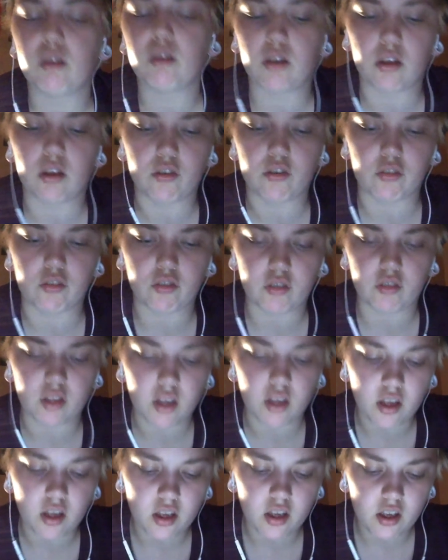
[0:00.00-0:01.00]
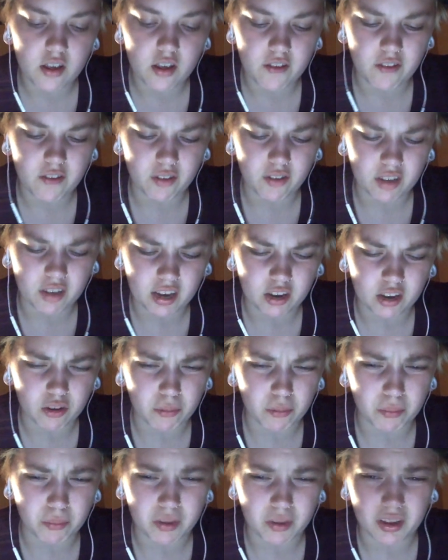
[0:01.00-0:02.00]
I just felt like I
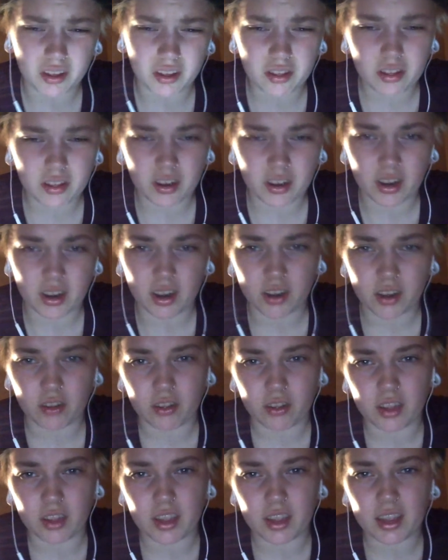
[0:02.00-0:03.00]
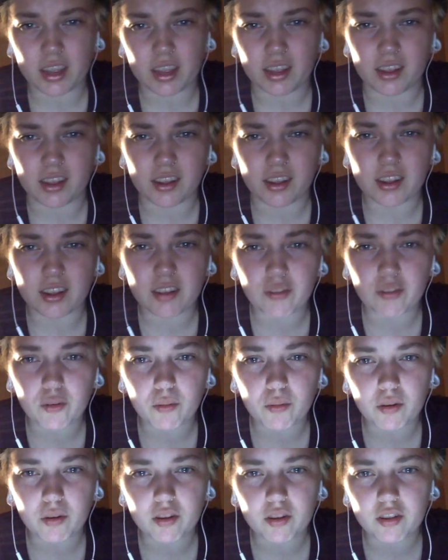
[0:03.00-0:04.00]
could breathe and that I could take it easy for
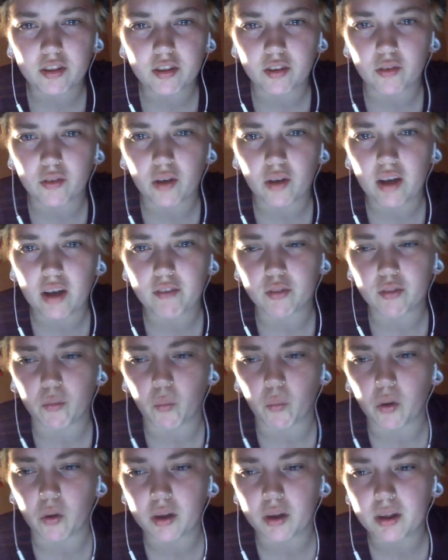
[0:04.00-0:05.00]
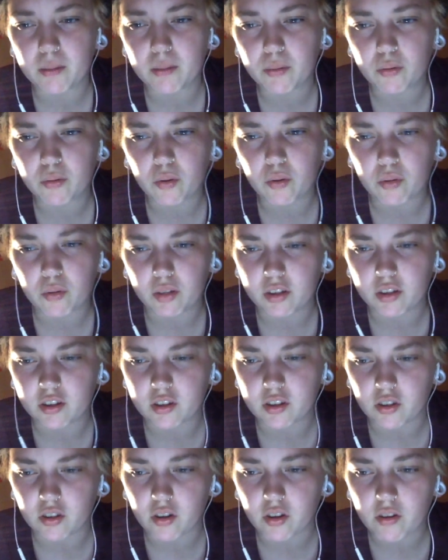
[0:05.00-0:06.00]
once and not have to worry about all this
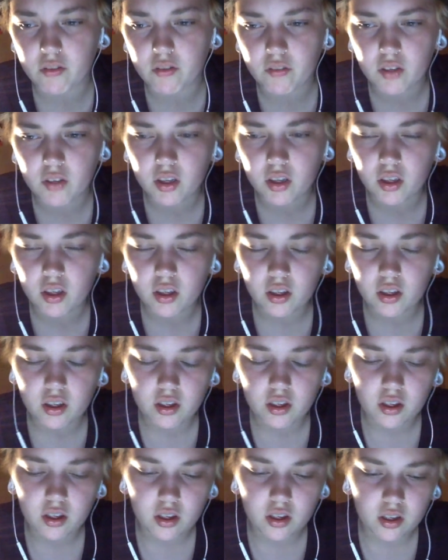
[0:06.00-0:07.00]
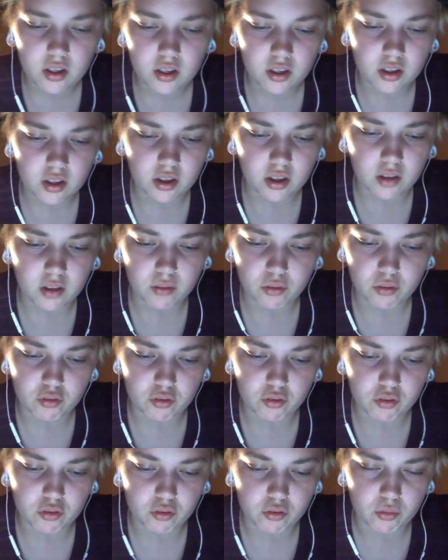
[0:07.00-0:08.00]
stuff. And it was
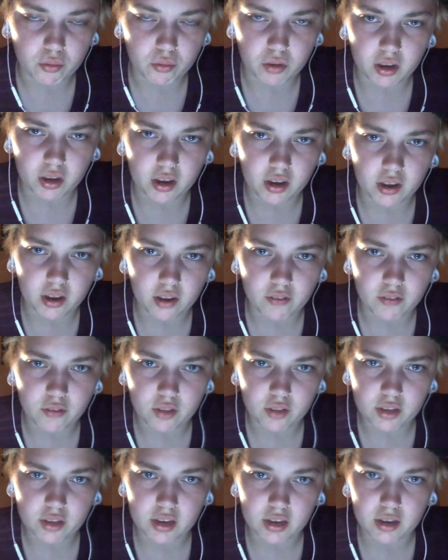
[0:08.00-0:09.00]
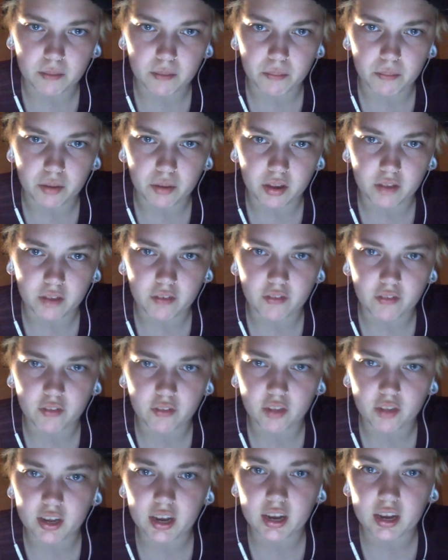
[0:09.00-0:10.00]
just so great. I feel like I can breathe. I feel
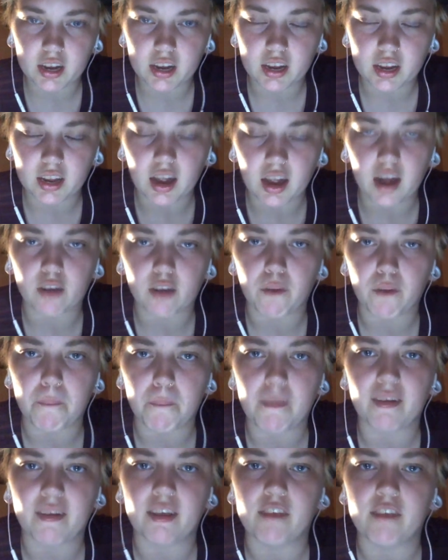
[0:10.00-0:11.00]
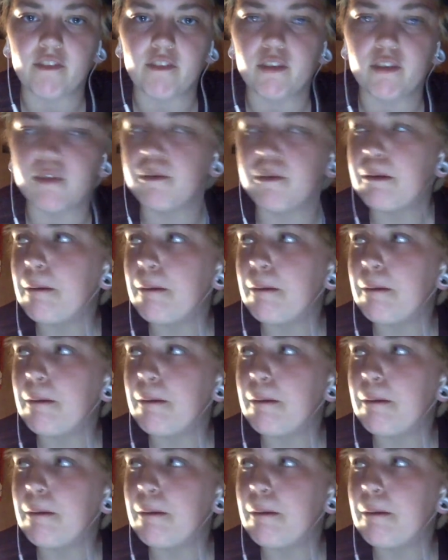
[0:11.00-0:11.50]
like I can carry on my life now.